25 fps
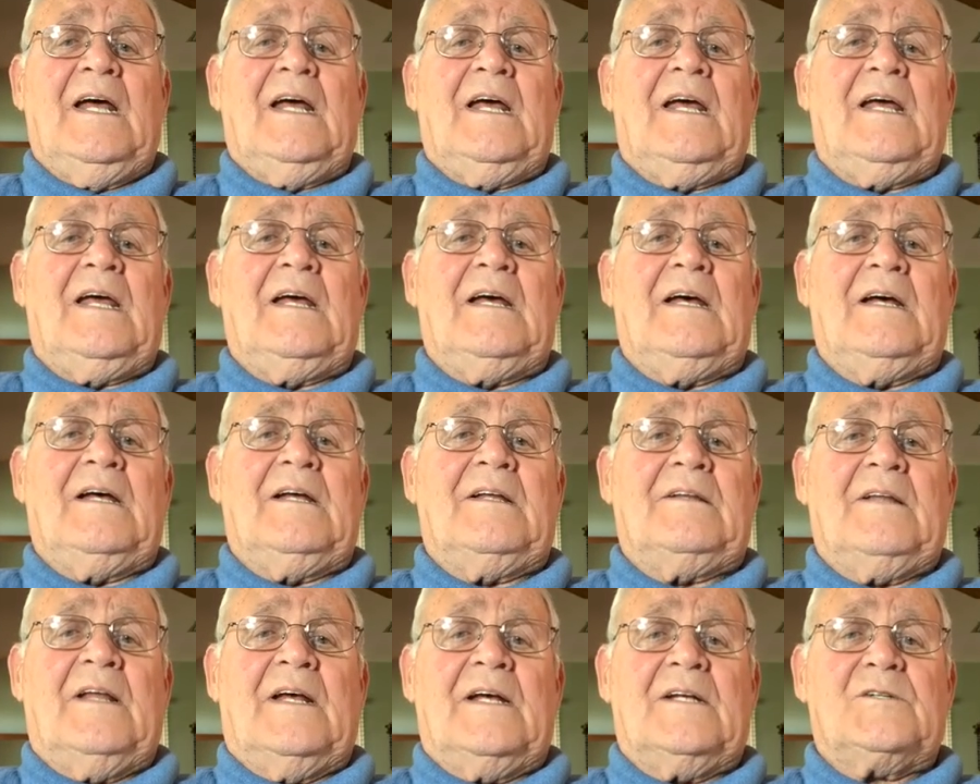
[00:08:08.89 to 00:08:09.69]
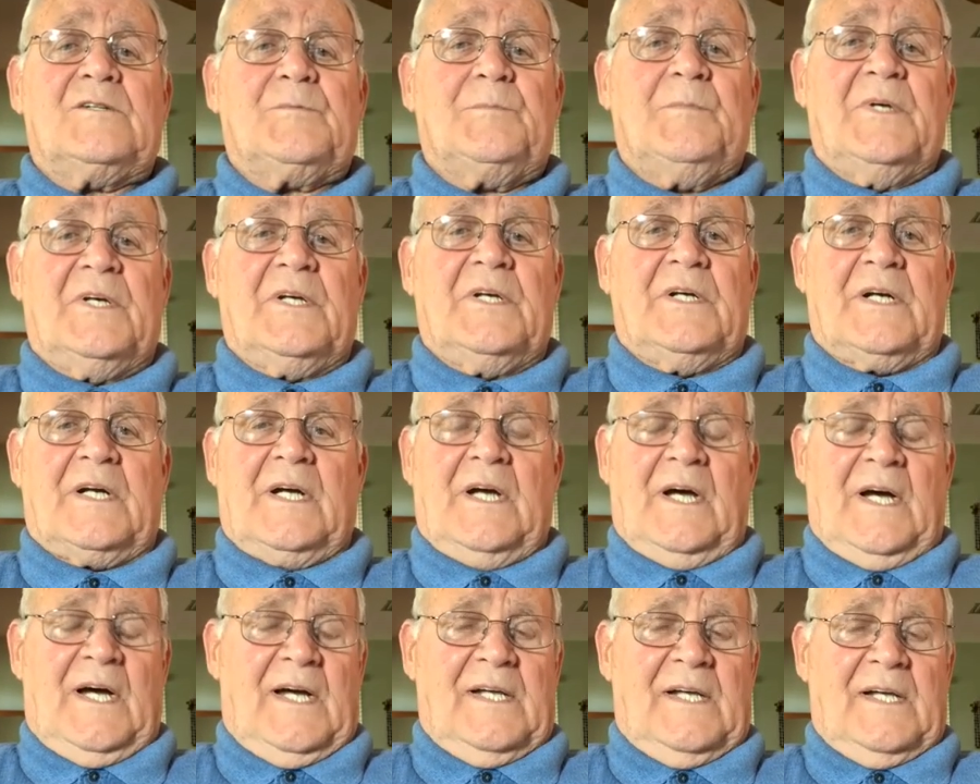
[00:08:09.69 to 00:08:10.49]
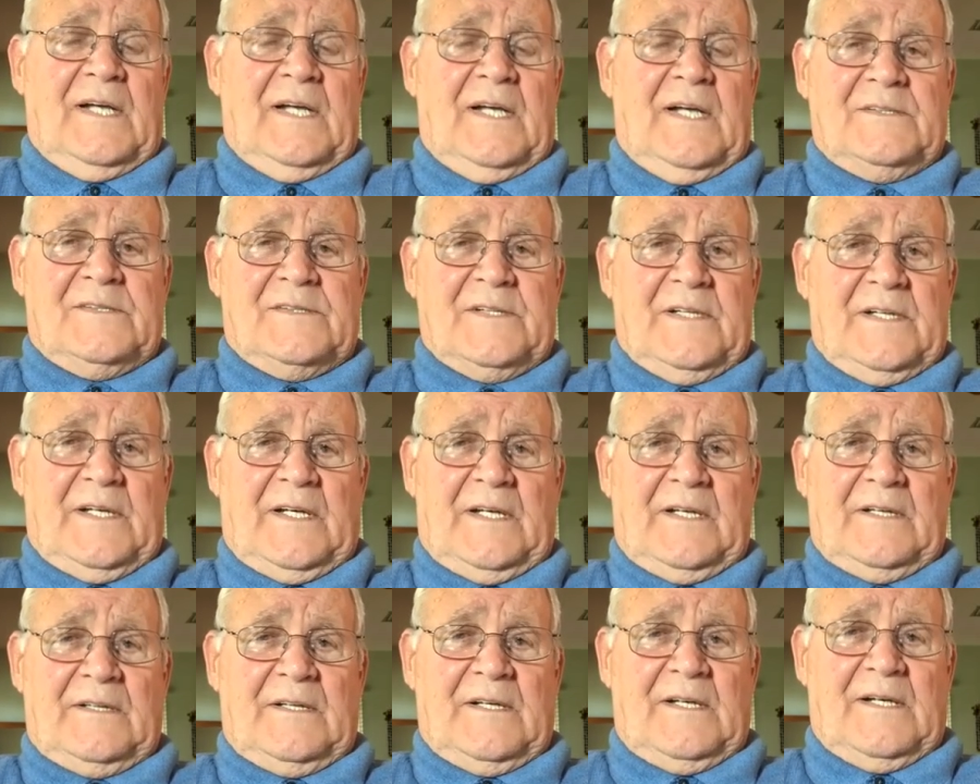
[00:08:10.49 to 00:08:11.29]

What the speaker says: and that's been a godsend.